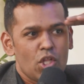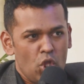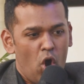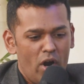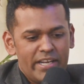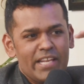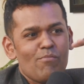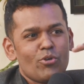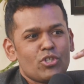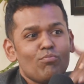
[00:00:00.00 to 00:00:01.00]
Thought and
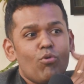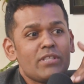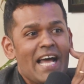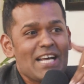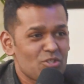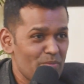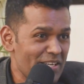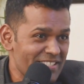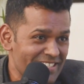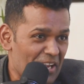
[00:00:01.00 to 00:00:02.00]
emotion, both has to be
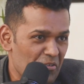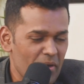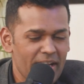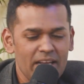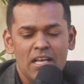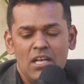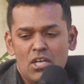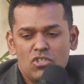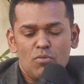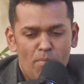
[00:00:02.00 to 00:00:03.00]
in sync, right?
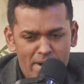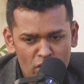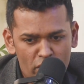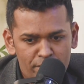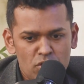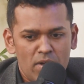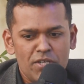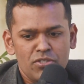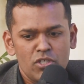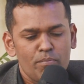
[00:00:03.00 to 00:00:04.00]
So moment you in
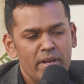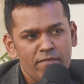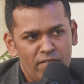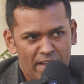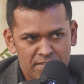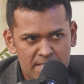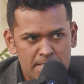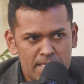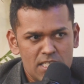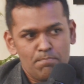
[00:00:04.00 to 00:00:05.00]
visualization, you bring 5
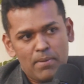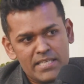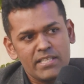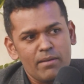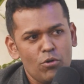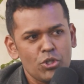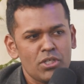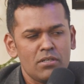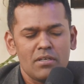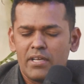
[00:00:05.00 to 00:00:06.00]
senses plus the
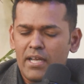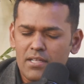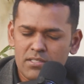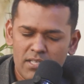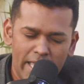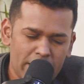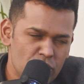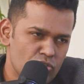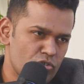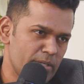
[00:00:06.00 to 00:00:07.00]
emotion, it's
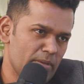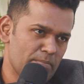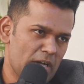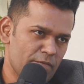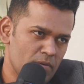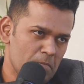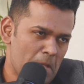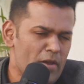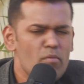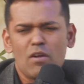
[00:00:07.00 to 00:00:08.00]
extremely powerful.
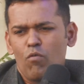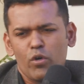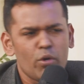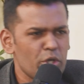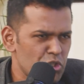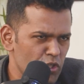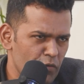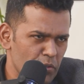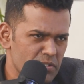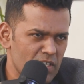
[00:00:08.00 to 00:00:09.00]
And no matter what you want to achieve
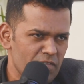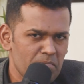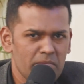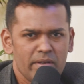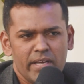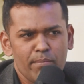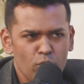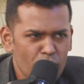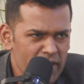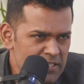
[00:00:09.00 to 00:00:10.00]
for yourself,
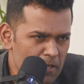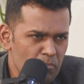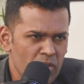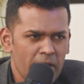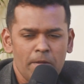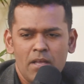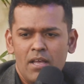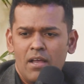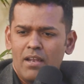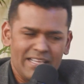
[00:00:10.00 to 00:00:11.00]
improving in something,
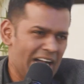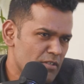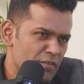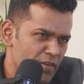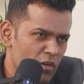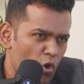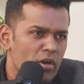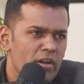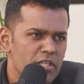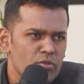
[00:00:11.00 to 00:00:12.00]
like I was a very
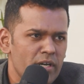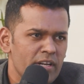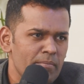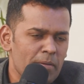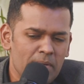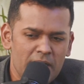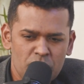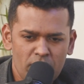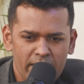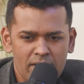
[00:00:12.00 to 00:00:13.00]
ordinary student in my
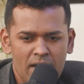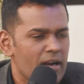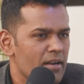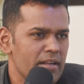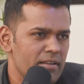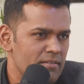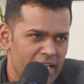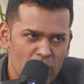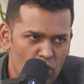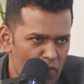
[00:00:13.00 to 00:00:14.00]
past, right? Hardly
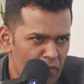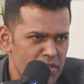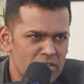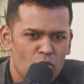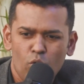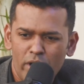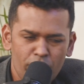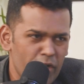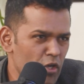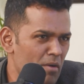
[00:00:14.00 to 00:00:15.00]
any confidence, low
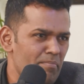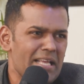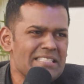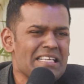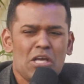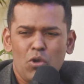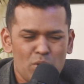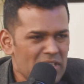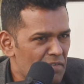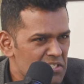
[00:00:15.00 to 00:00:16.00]
inferiority complex,
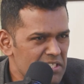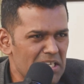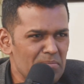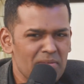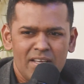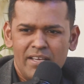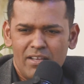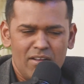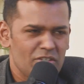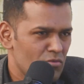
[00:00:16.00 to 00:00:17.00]
low self-esteem.
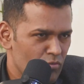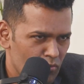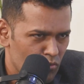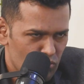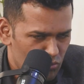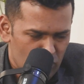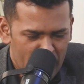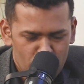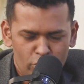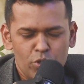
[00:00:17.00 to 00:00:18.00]

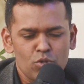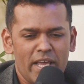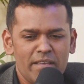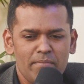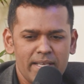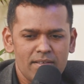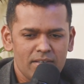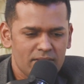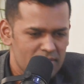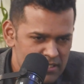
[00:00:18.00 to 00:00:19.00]
I don't used to like my
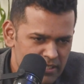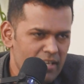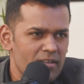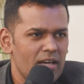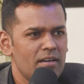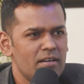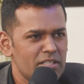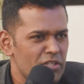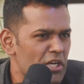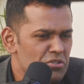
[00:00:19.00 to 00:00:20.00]
the skin color,
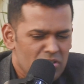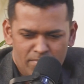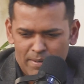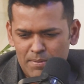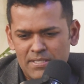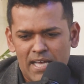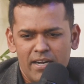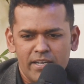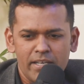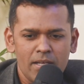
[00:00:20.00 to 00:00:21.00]
the texture, my
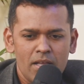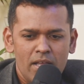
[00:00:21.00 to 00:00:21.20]
personality.